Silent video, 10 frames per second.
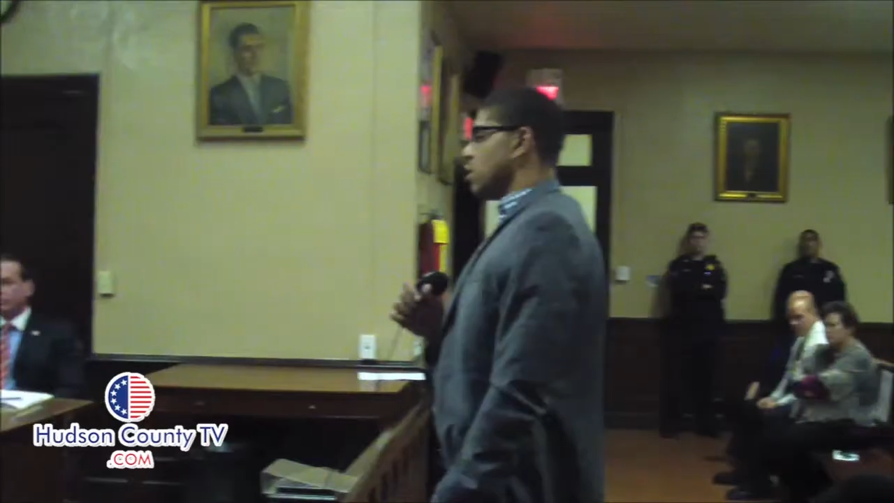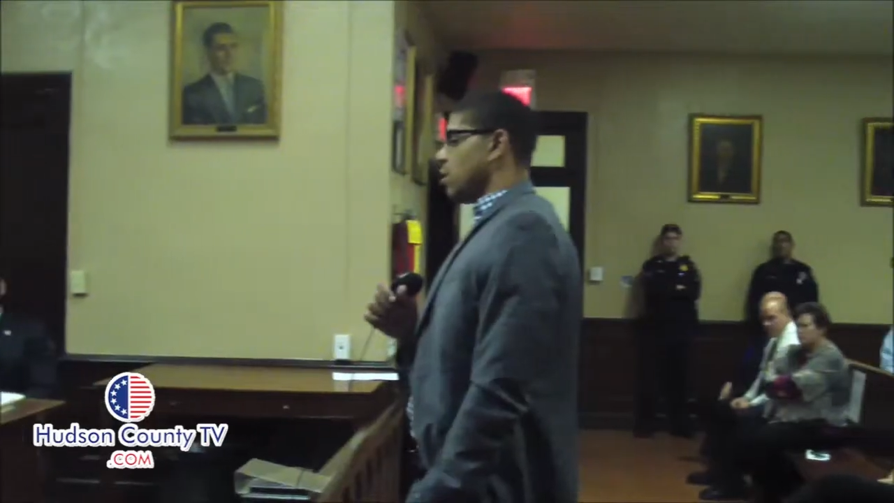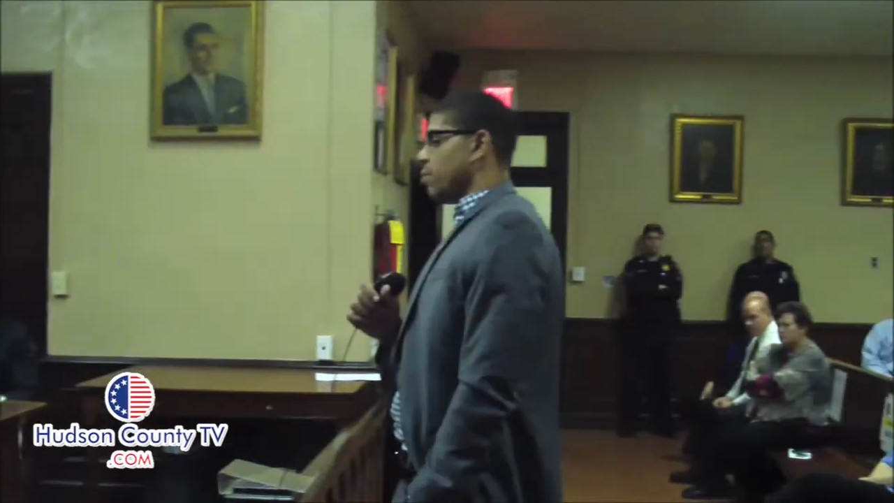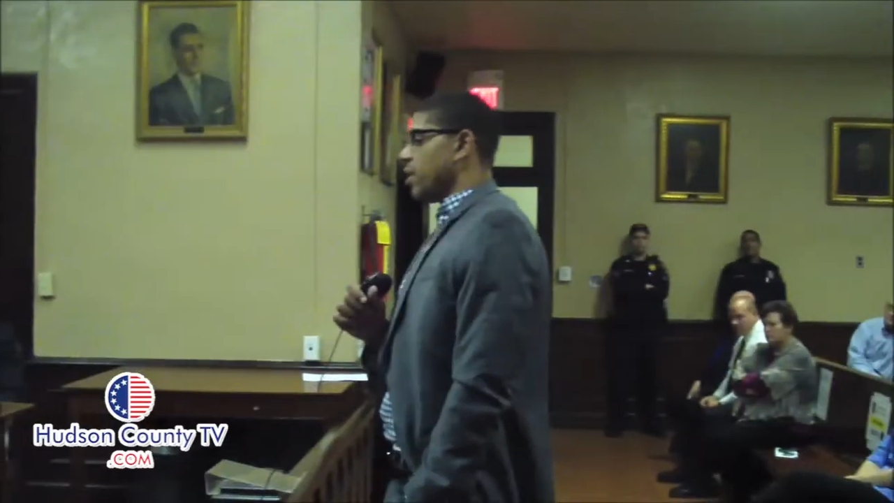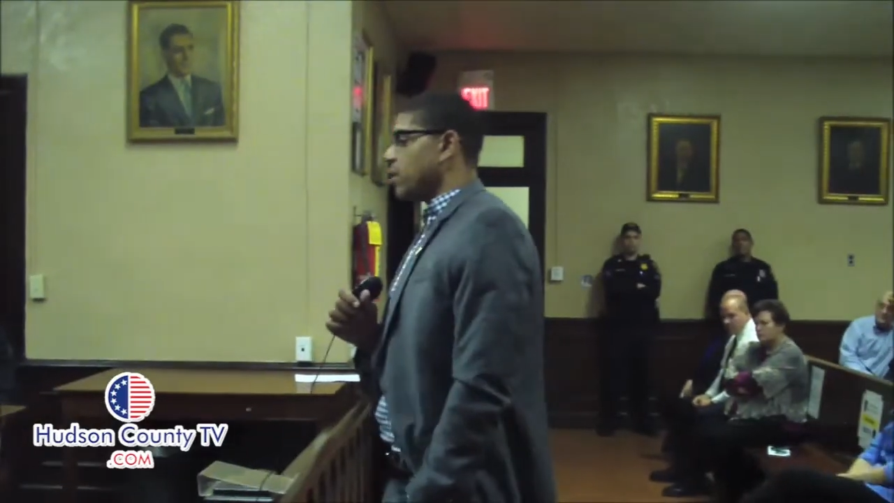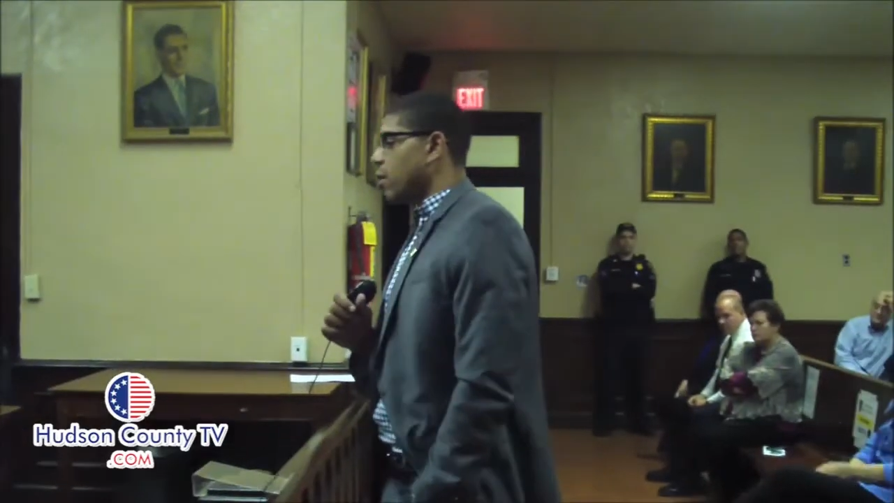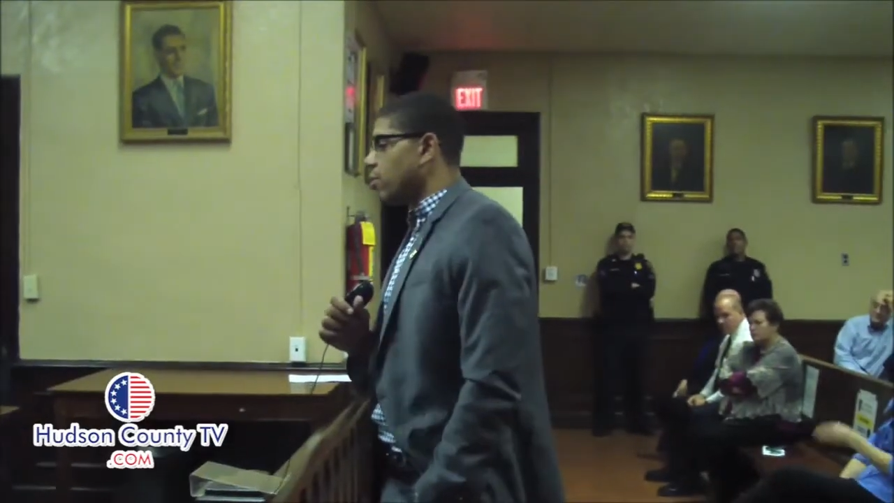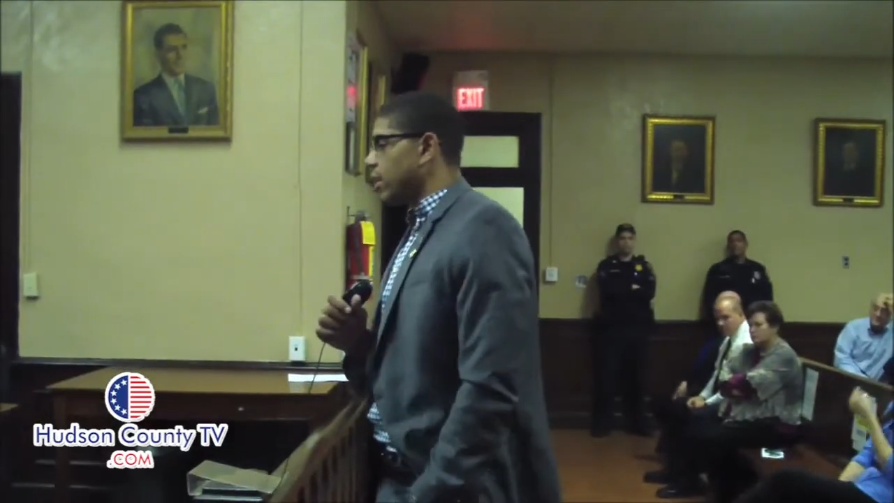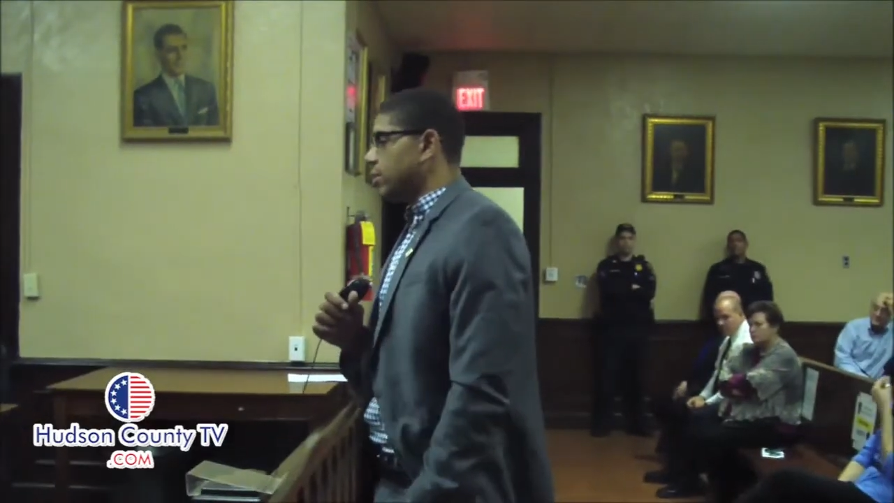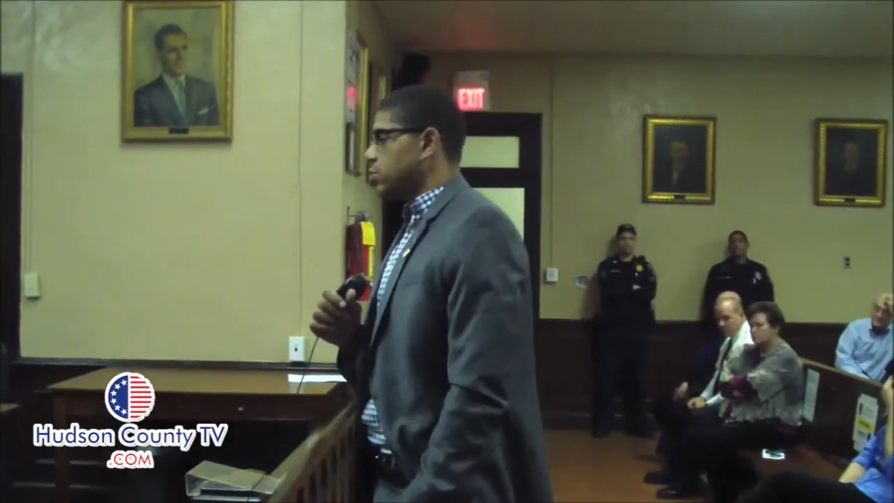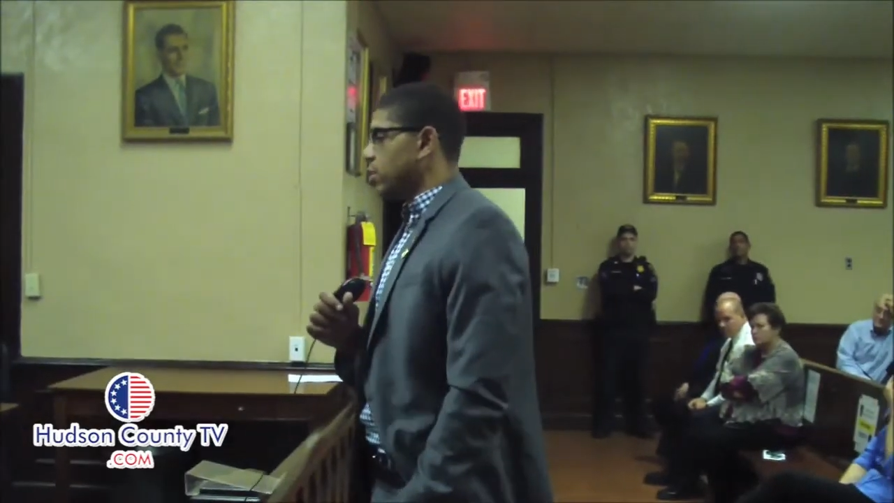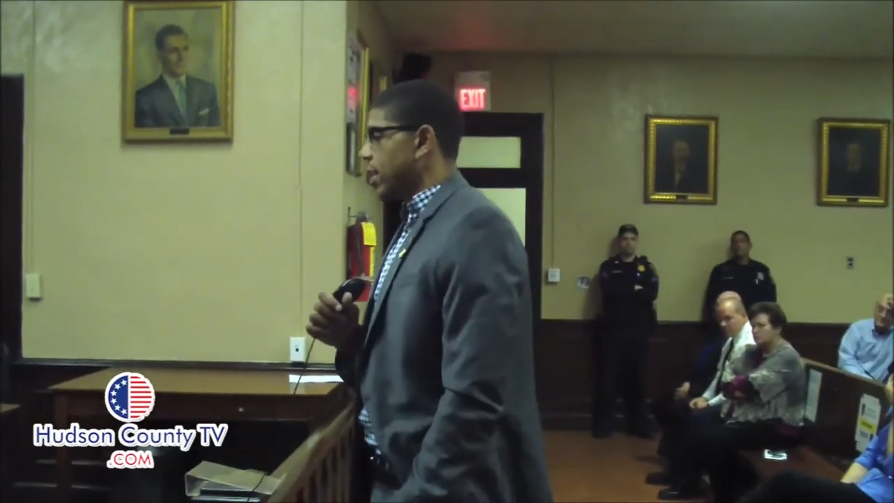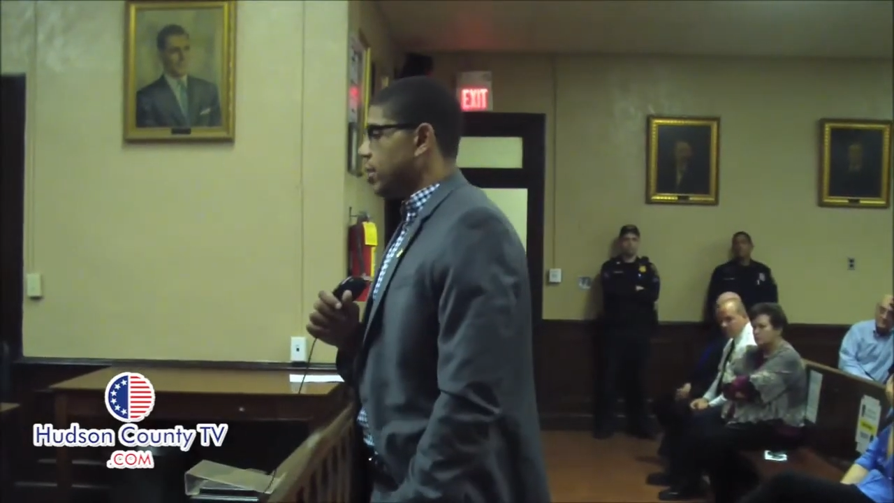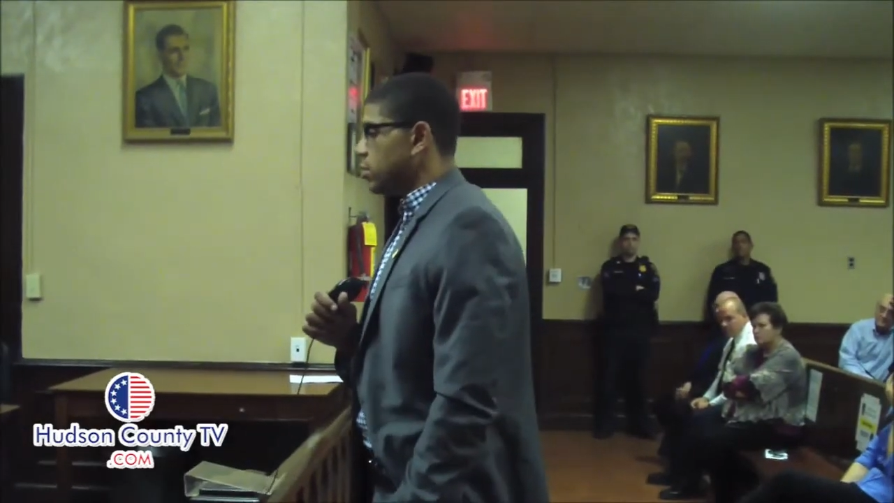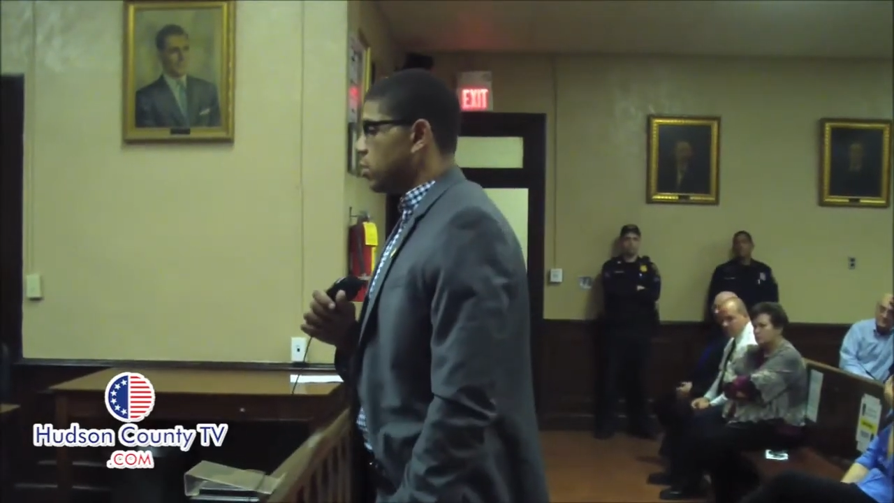Uh, Mayor, I would like to
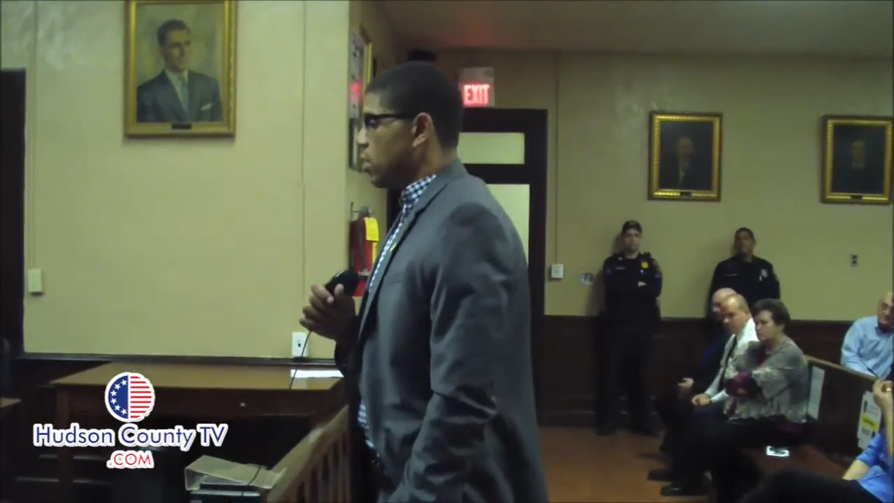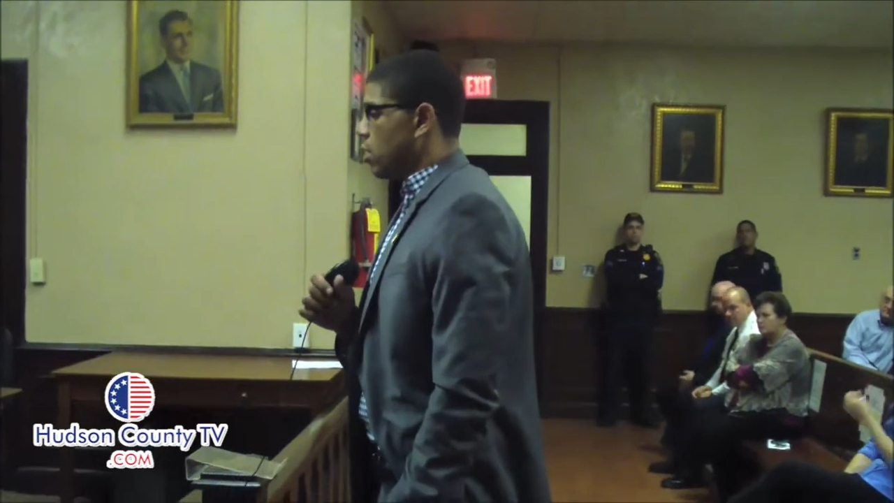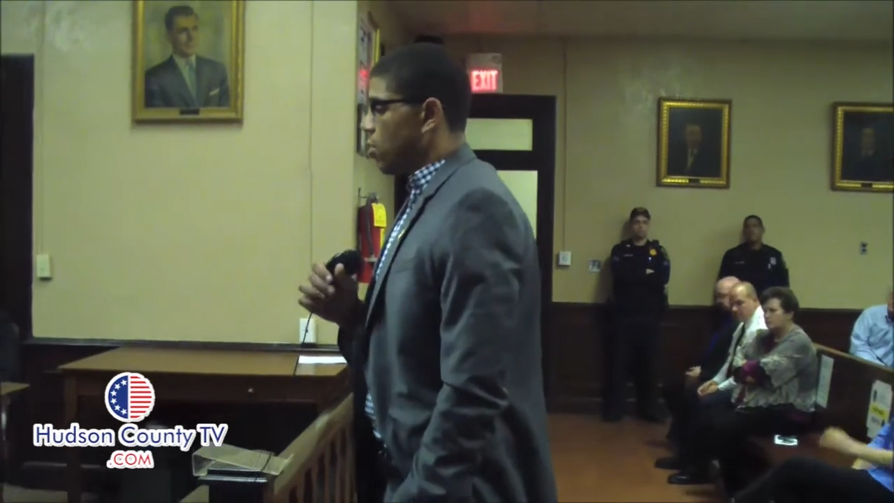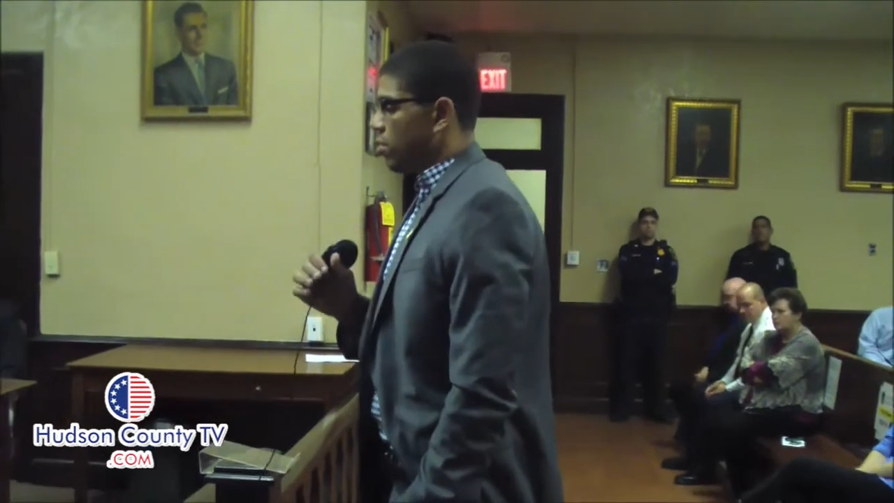ask uh,